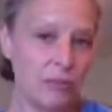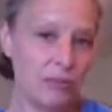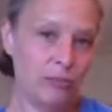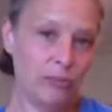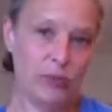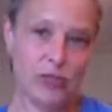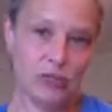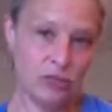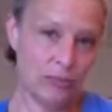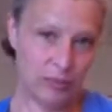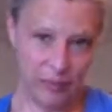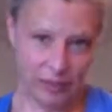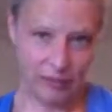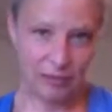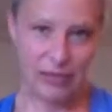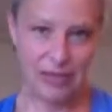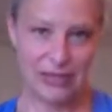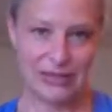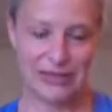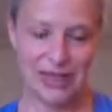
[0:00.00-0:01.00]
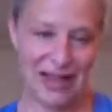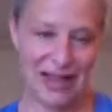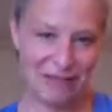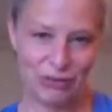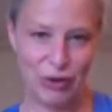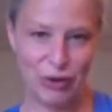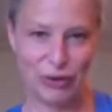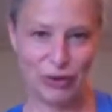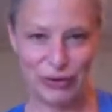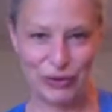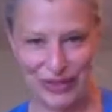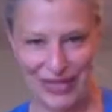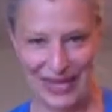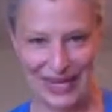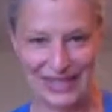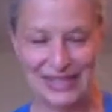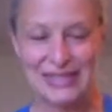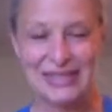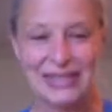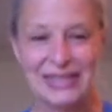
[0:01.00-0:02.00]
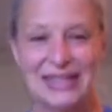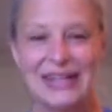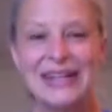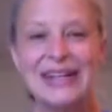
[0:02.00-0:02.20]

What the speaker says: presumably because they have longer legs.